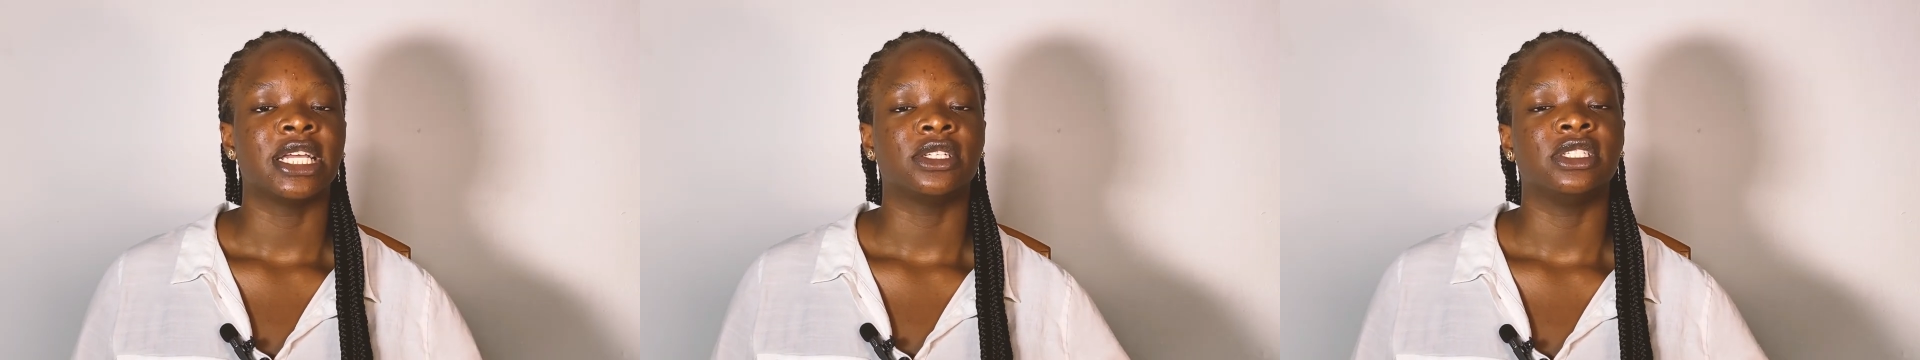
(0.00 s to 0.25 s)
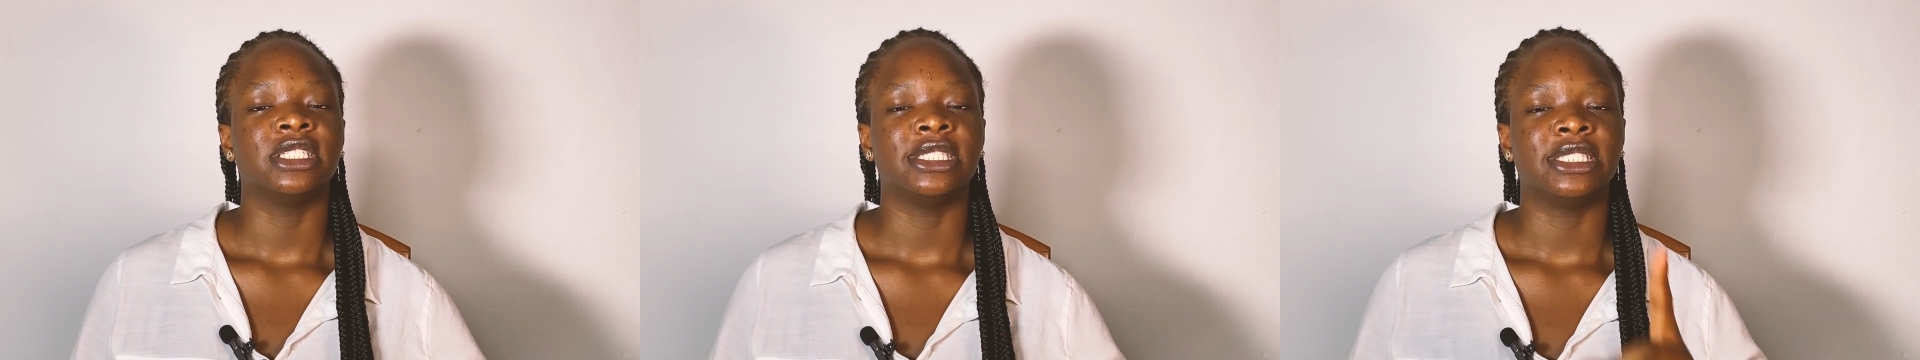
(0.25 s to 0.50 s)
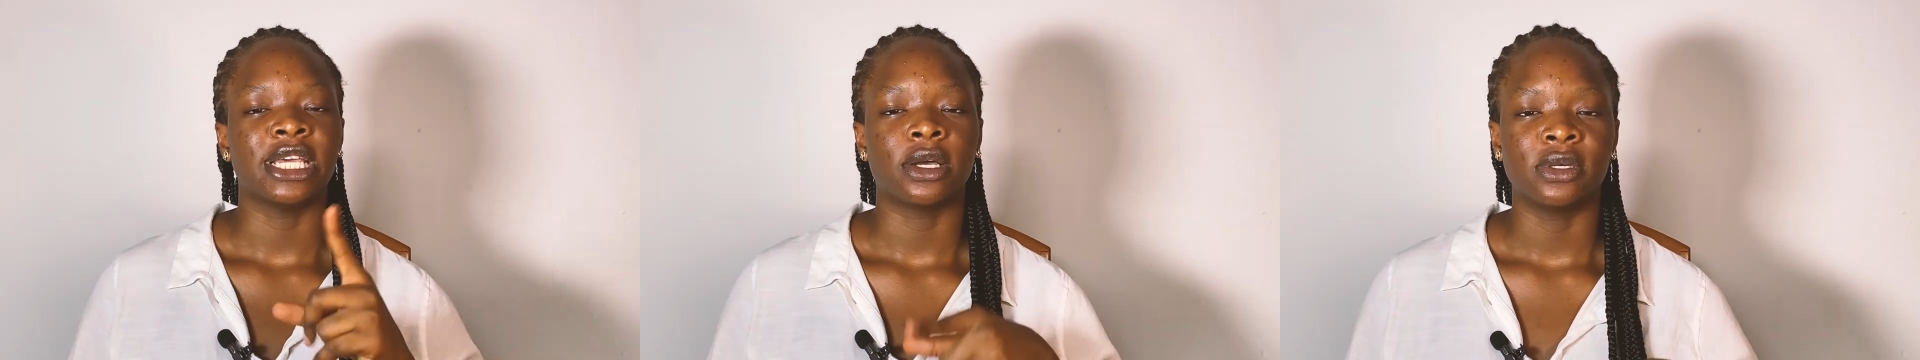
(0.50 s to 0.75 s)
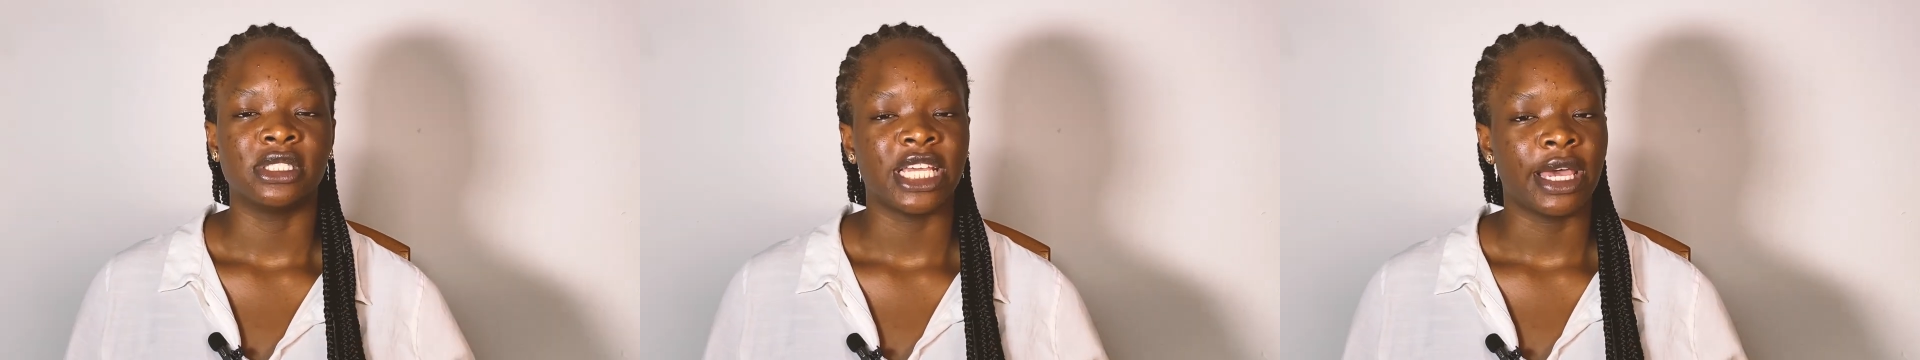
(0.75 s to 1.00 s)
actually the
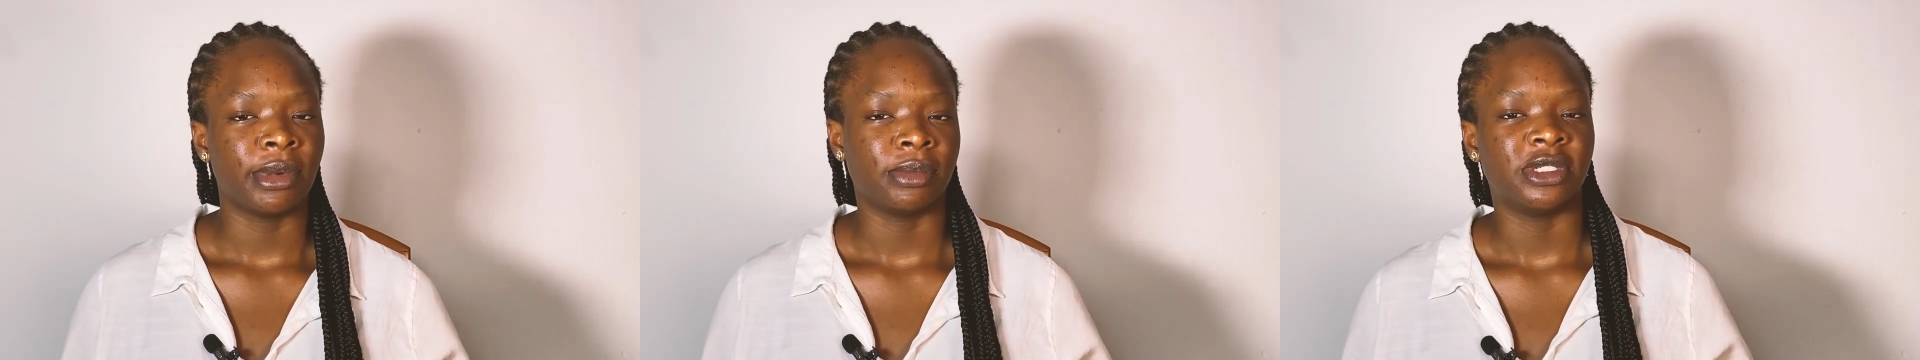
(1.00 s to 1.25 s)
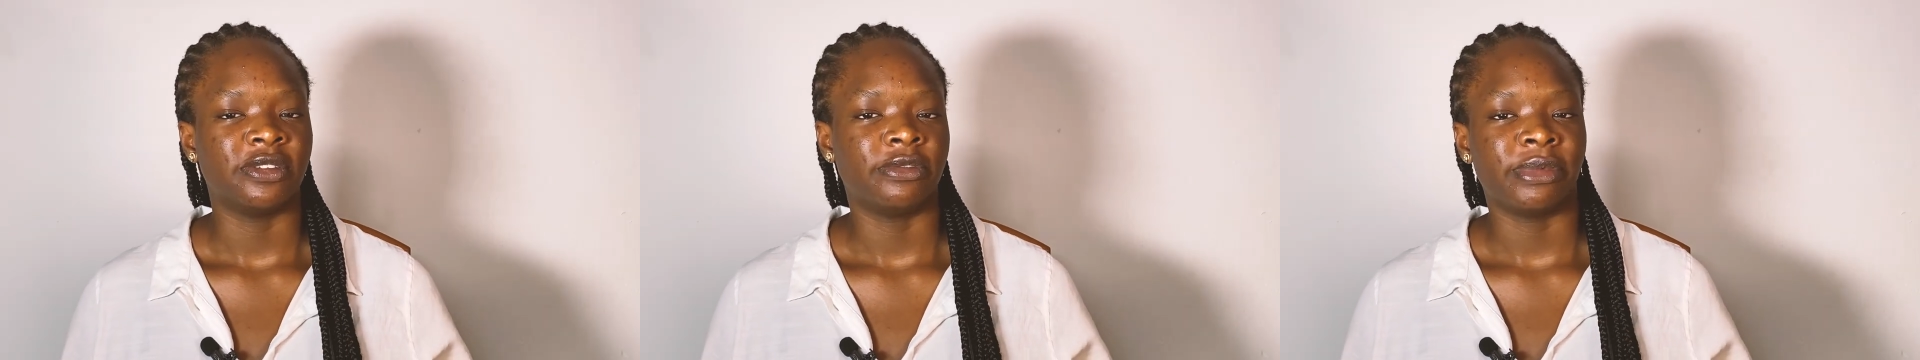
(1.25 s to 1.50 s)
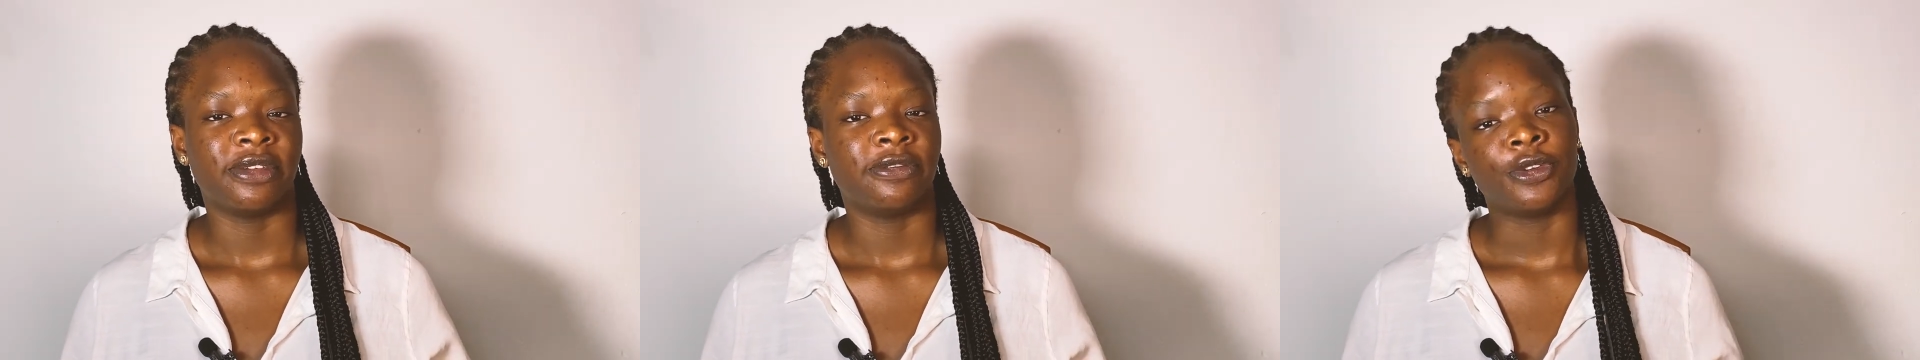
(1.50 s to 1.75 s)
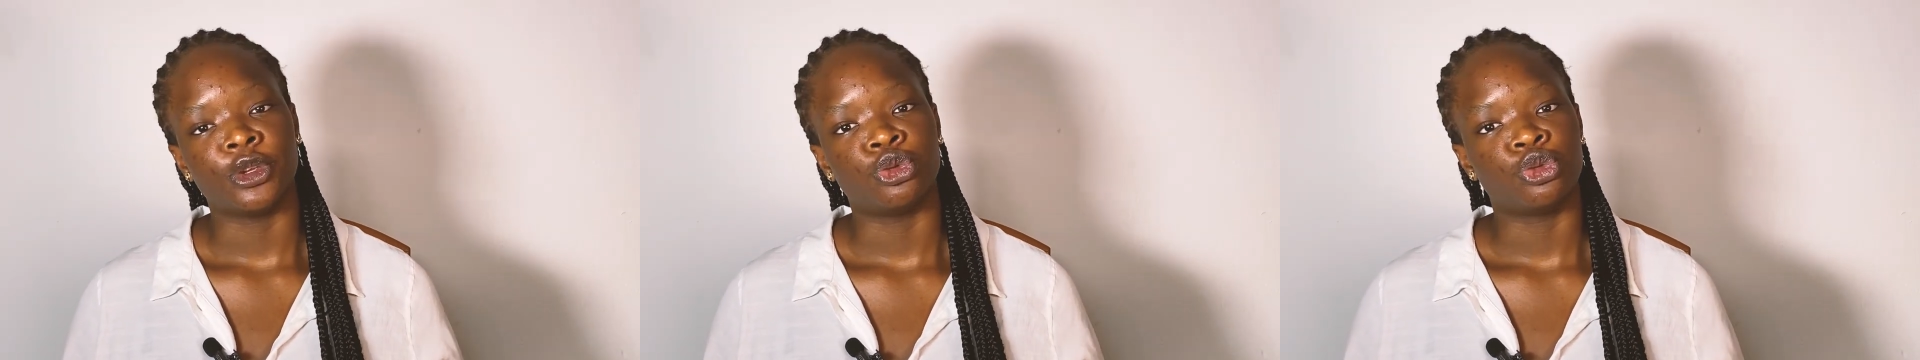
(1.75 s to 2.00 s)
second time I'm shaving my
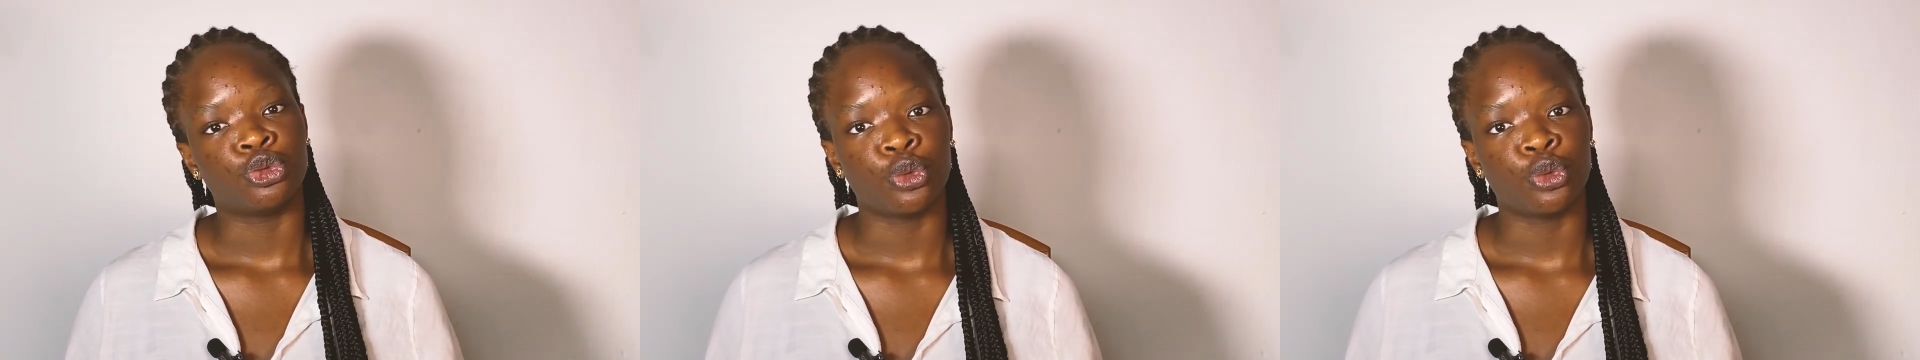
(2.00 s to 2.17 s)
face,